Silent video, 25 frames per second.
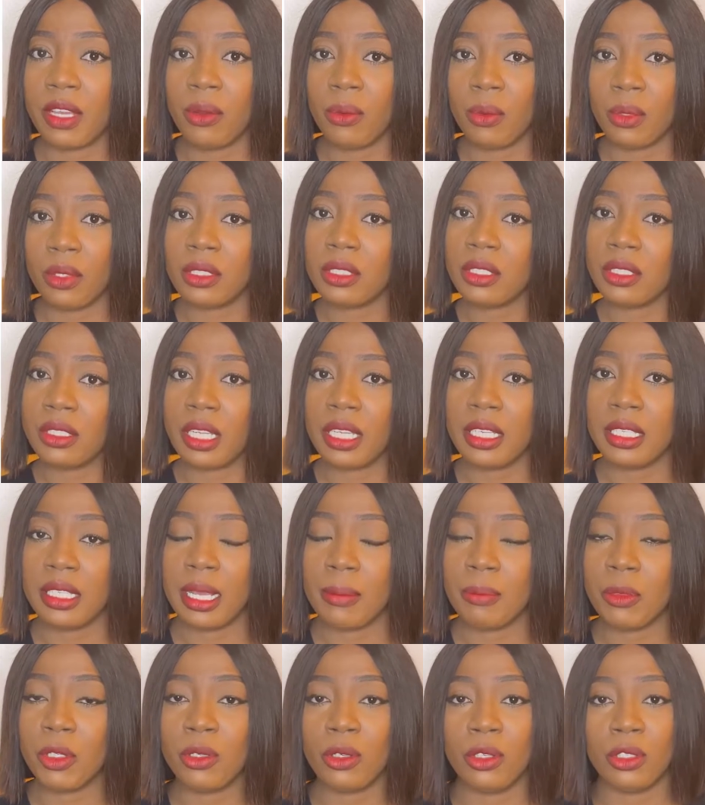word, so that
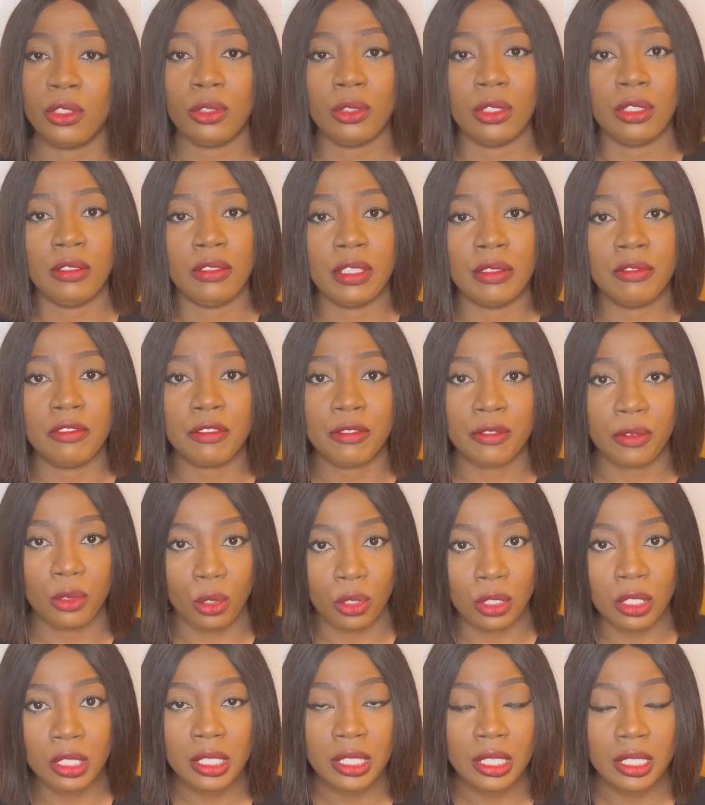I'm not going to even
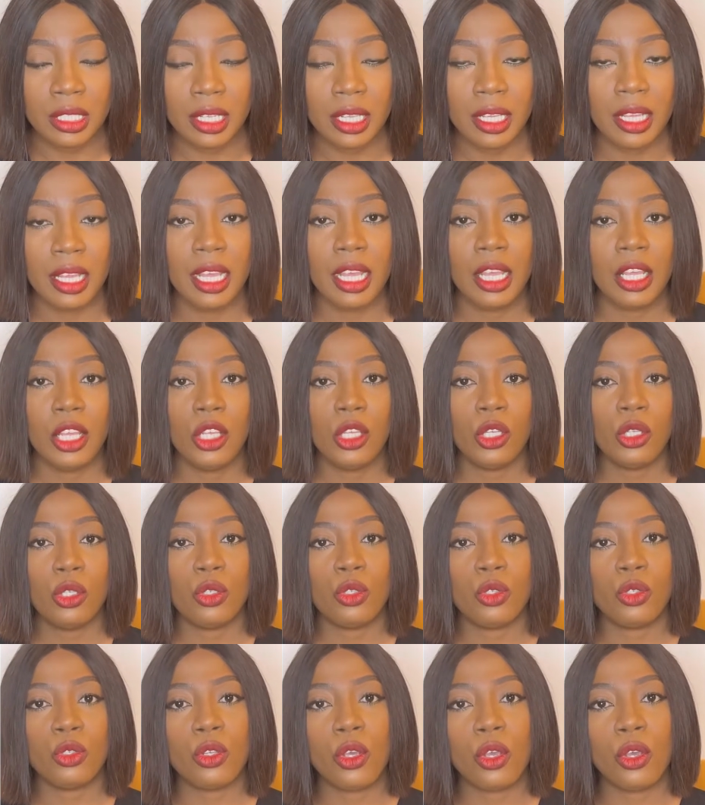front.
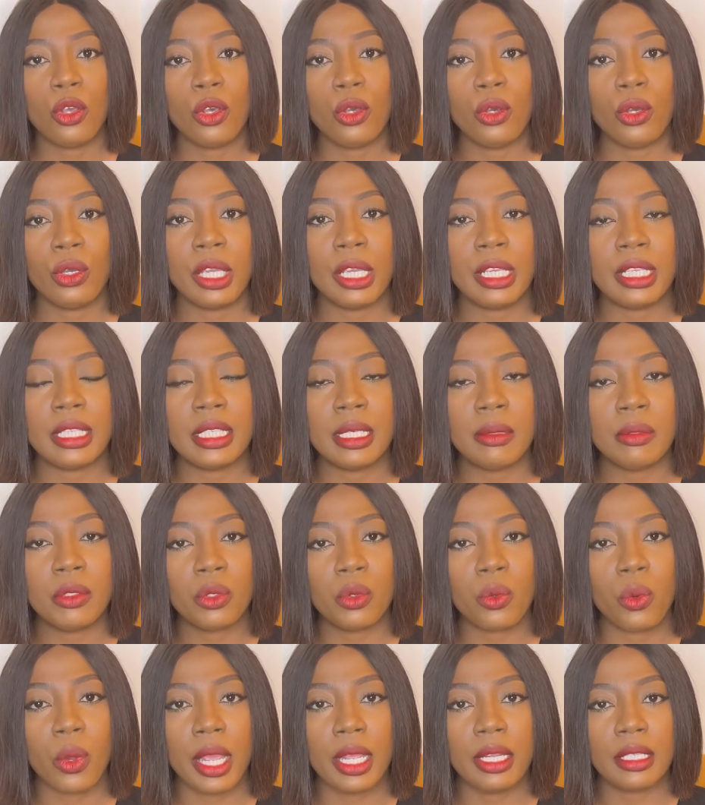So he seems
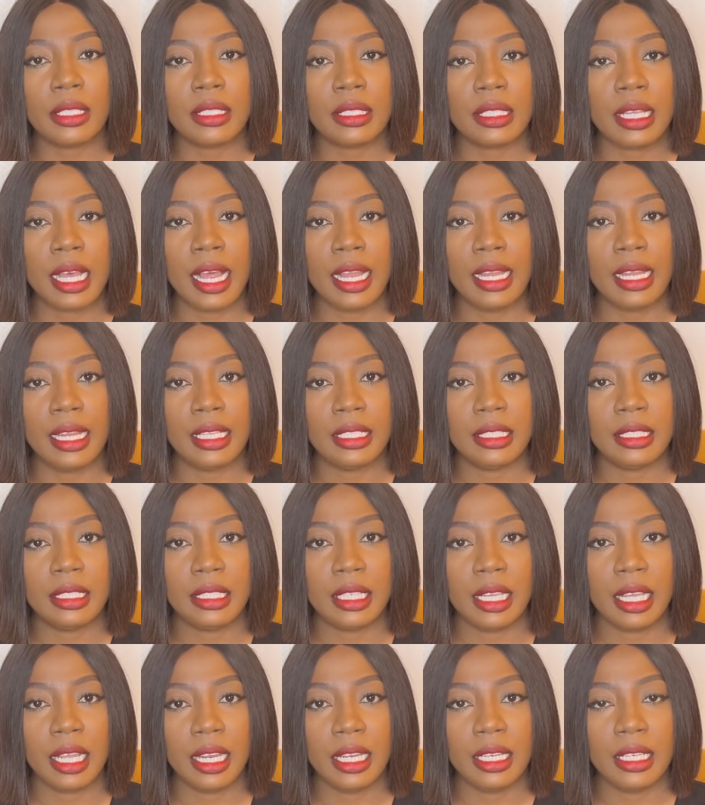quite
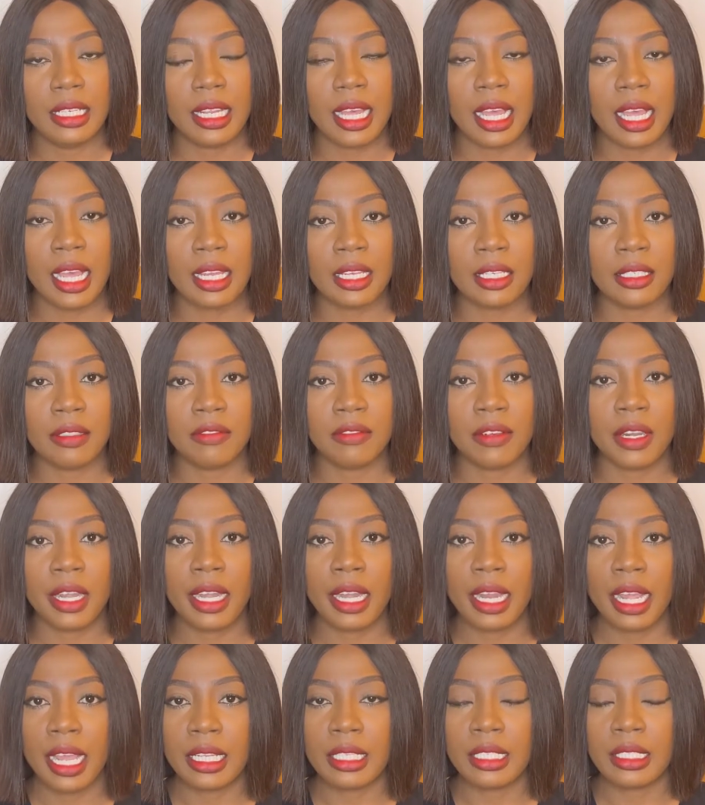talented and
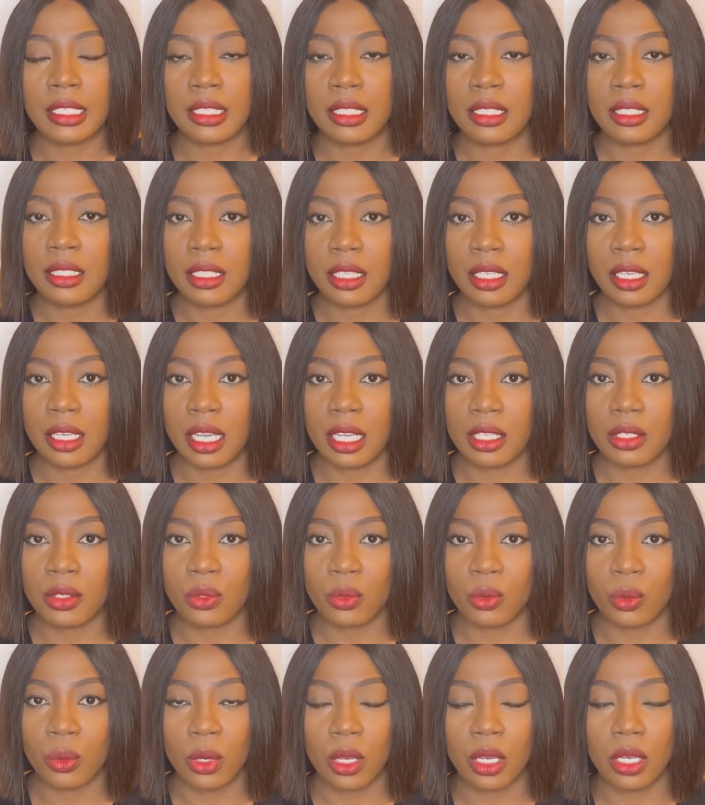very artistic
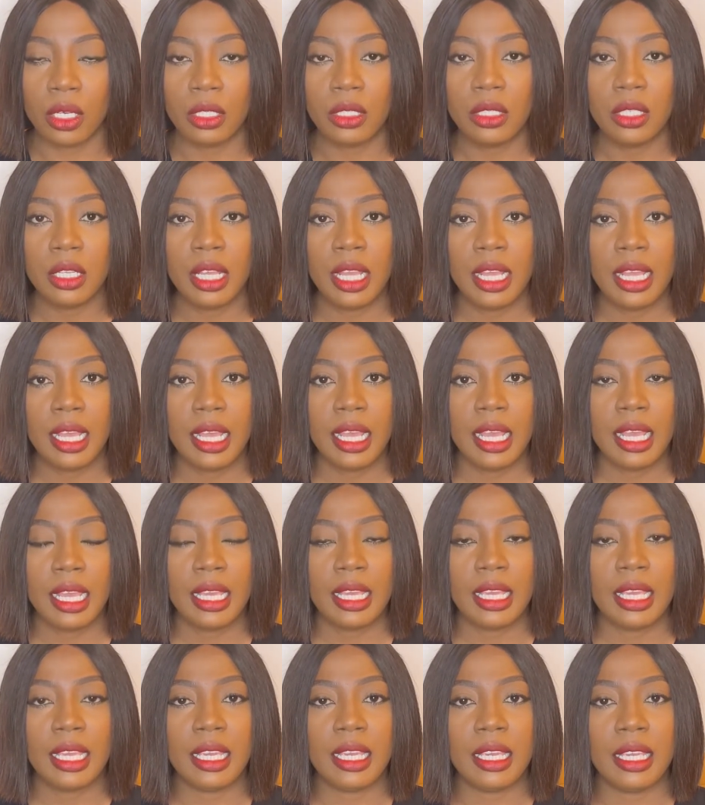as well.
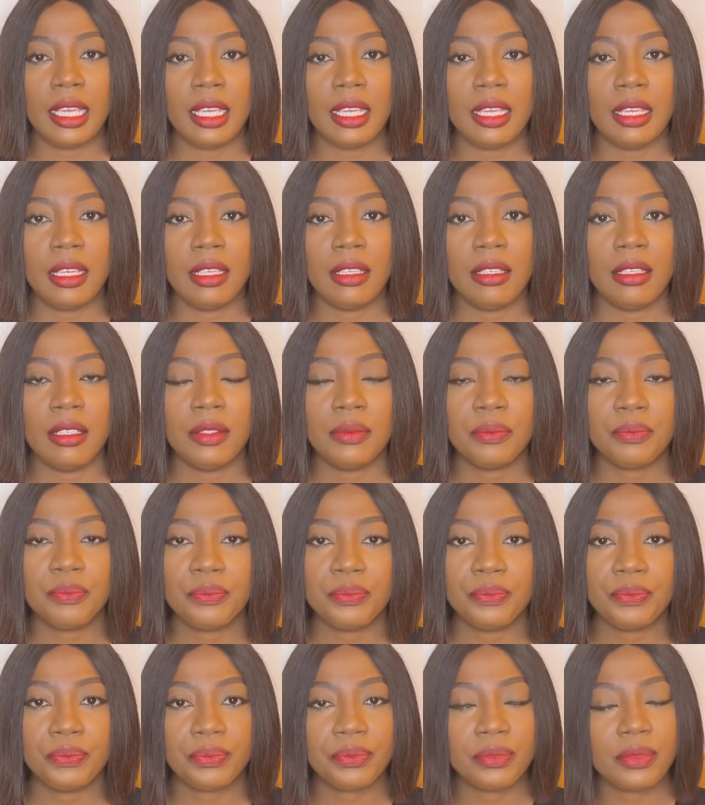
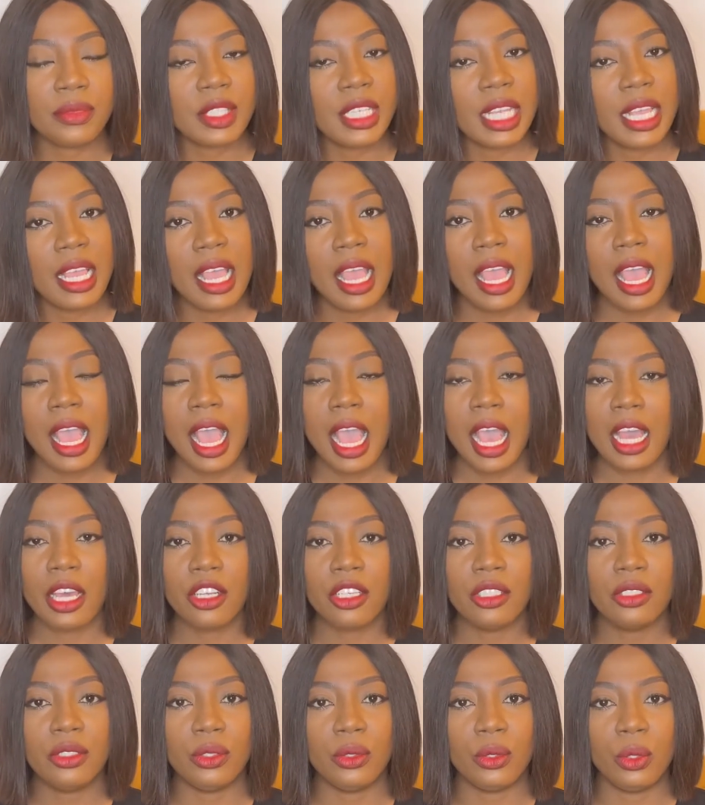I
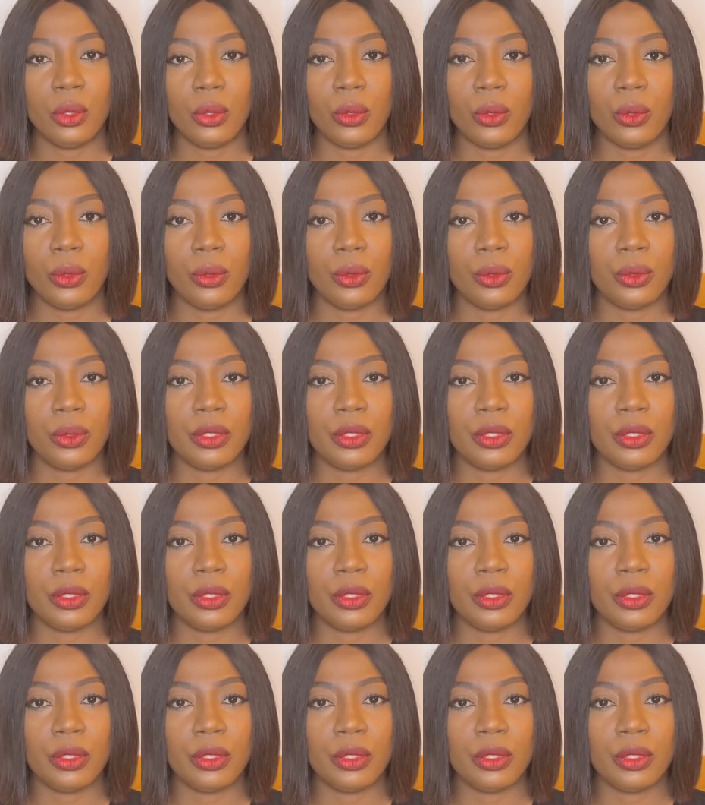don't know.